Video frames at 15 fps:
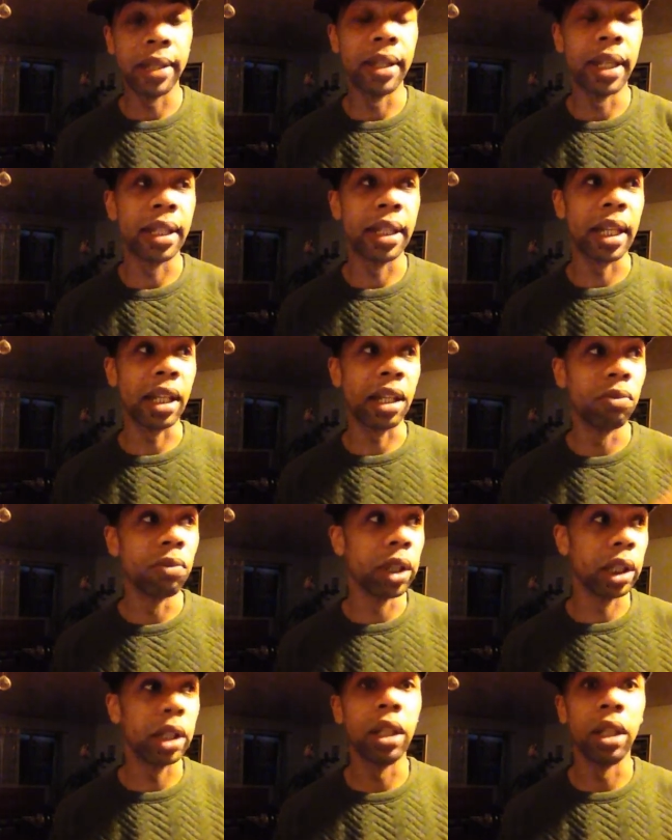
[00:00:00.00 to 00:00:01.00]
and that they
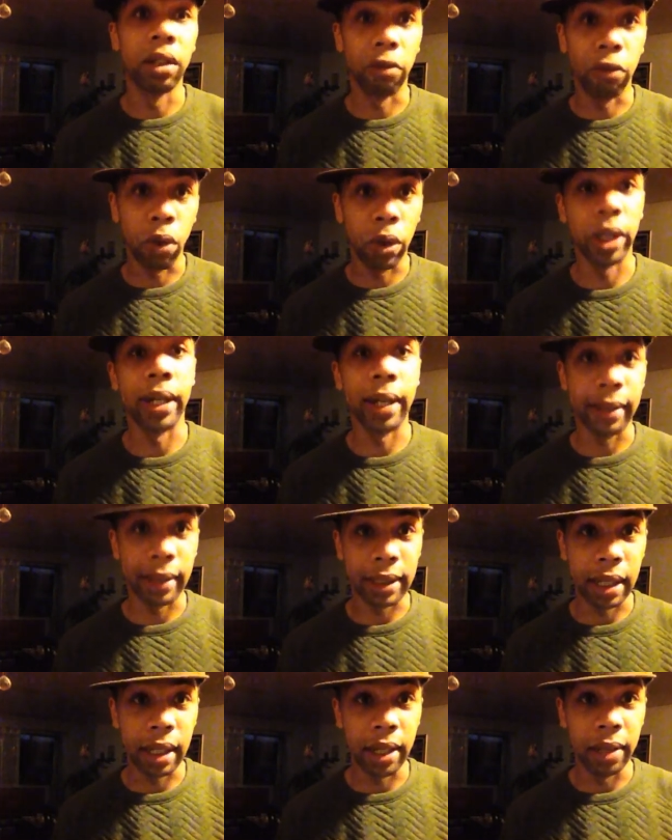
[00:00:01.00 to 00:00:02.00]
really couldn't afford it at
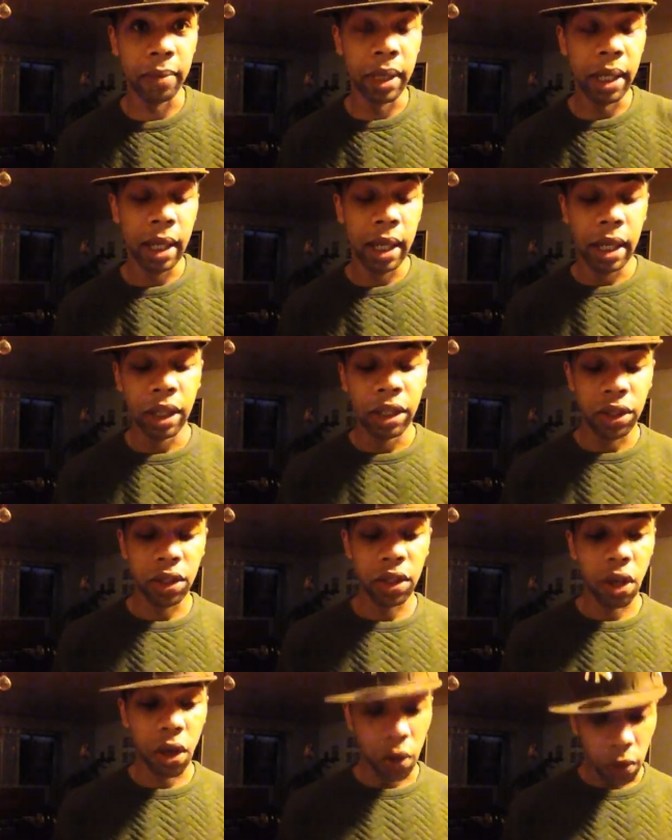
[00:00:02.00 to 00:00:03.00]
the time.
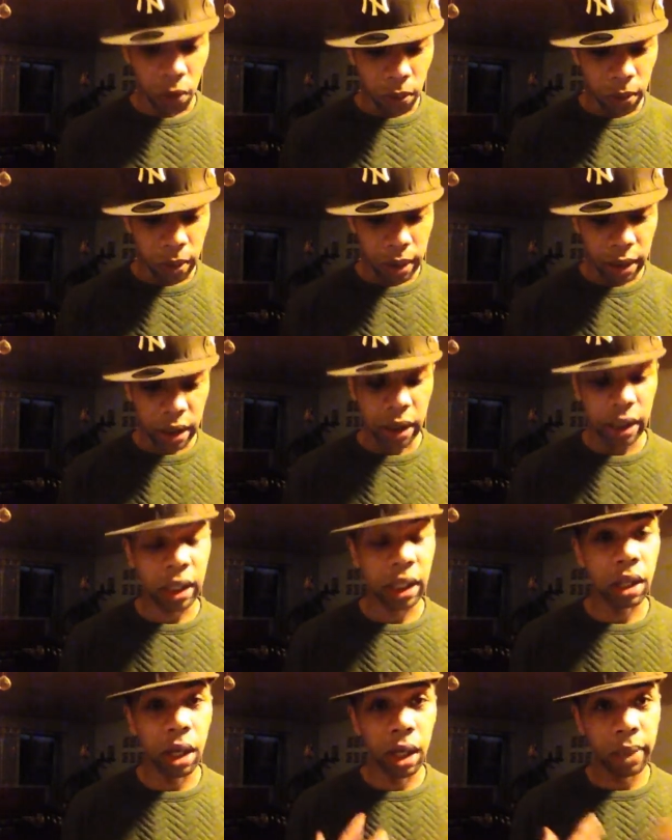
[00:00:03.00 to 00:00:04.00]
So
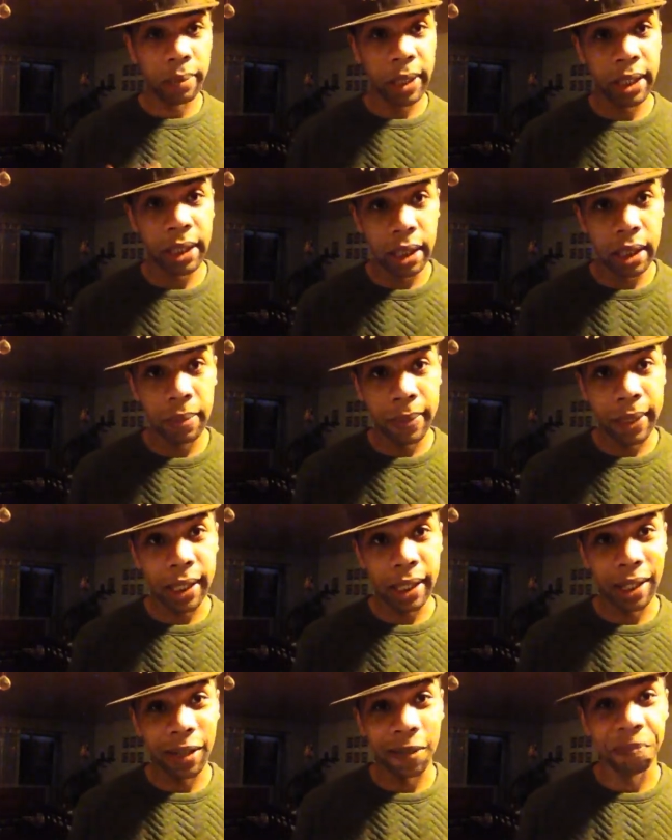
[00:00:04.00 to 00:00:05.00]
they call him into the
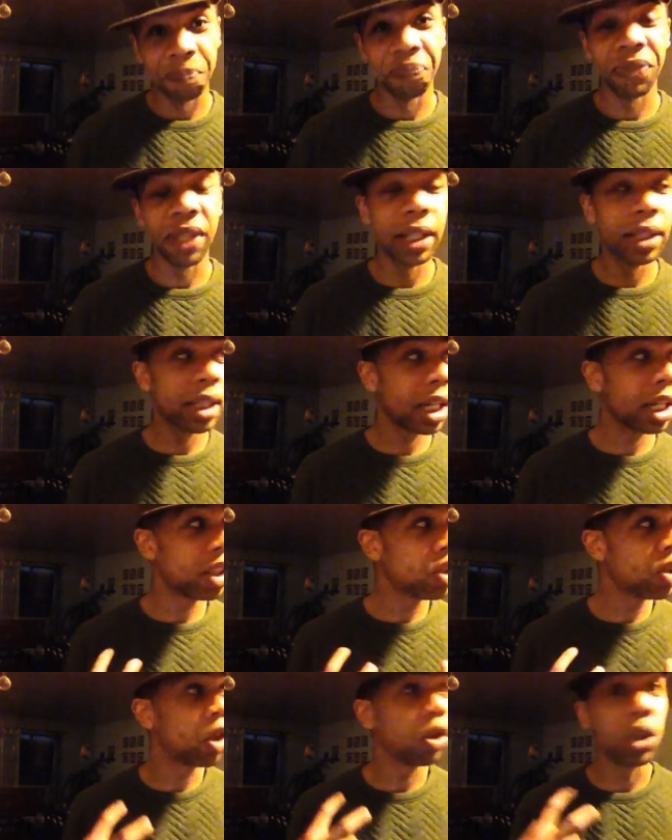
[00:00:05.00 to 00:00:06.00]
meeting. They say,
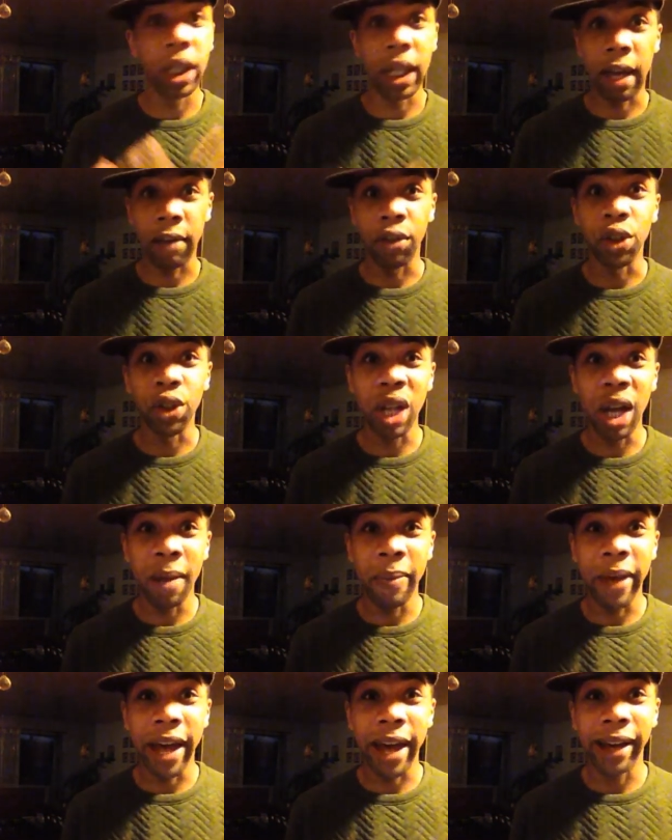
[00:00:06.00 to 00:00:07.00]
you know, you can have your
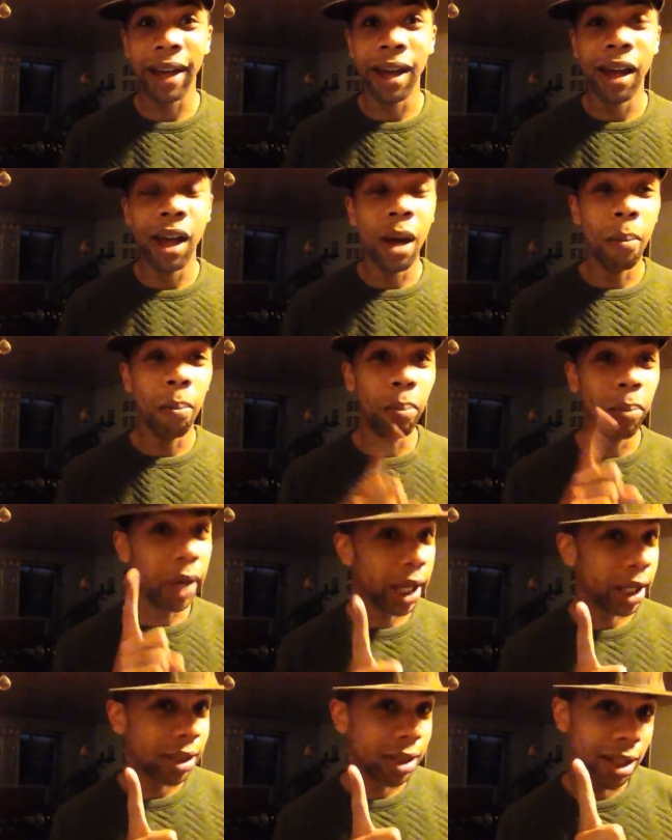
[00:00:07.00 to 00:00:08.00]
job back,
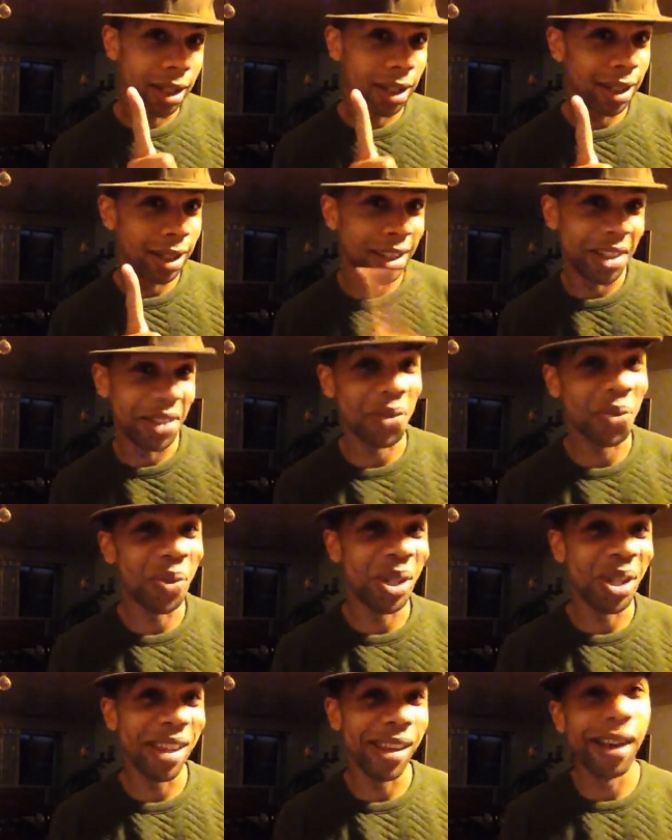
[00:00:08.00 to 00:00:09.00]
but it's
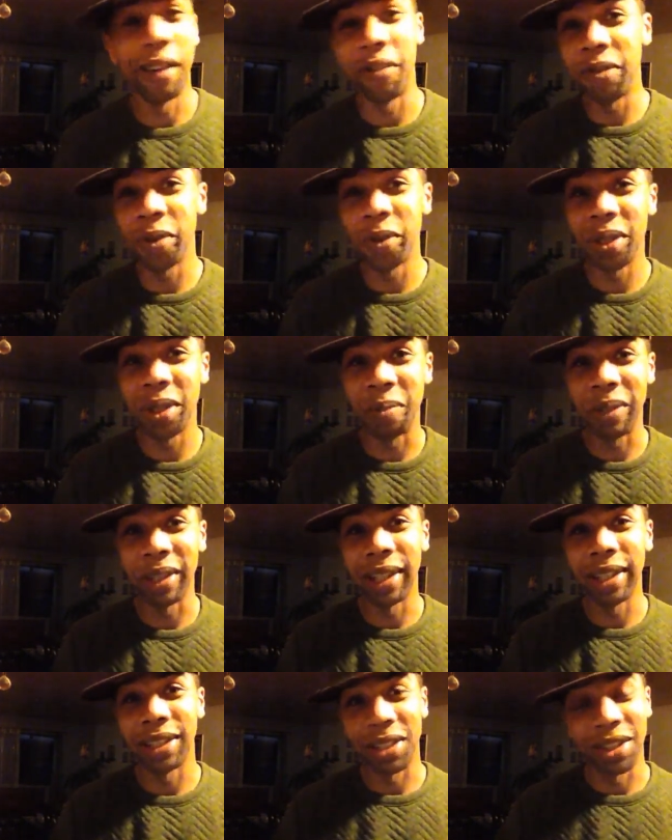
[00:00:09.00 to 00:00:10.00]
with a few
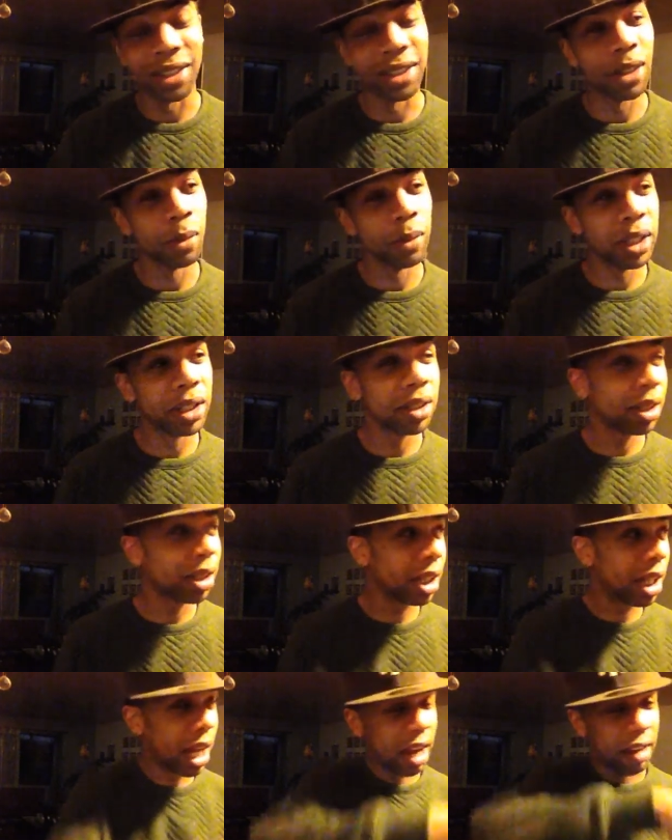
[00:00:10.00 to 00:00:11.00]
stipulations. So basically,
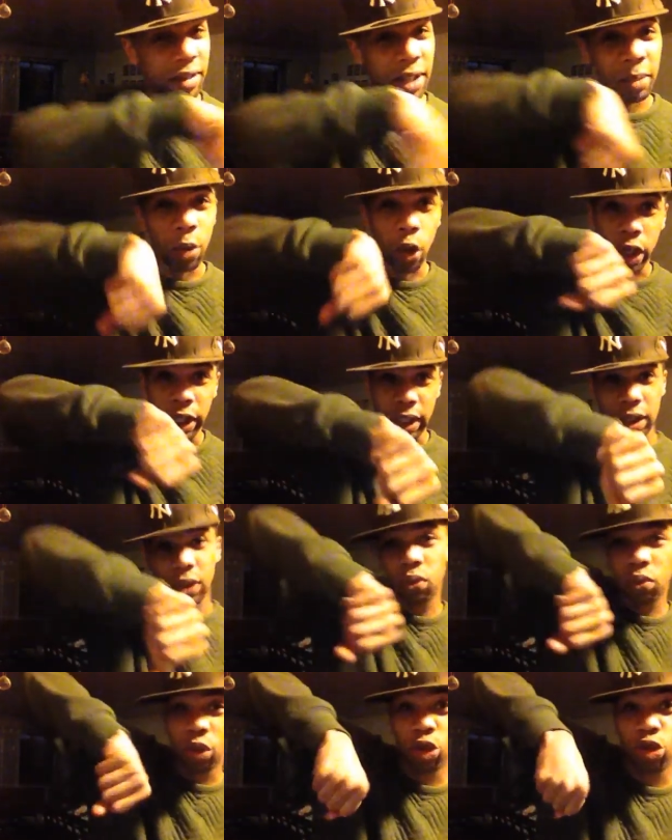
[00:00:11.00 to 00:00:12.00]
they have him on
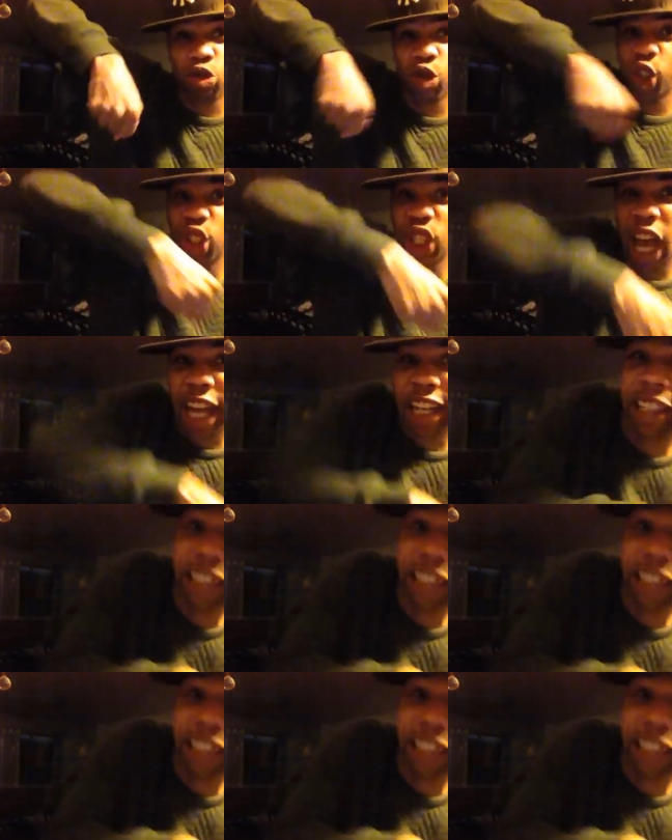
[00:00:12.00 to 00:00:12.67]
this real, real tight